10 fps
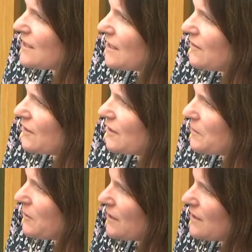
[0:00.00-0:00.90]
is safer than
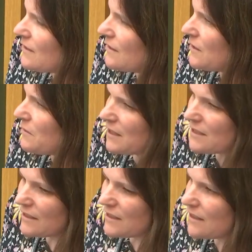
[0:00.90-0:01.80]
it was in
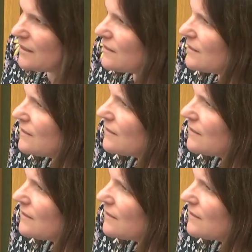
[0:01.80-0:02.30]
2016?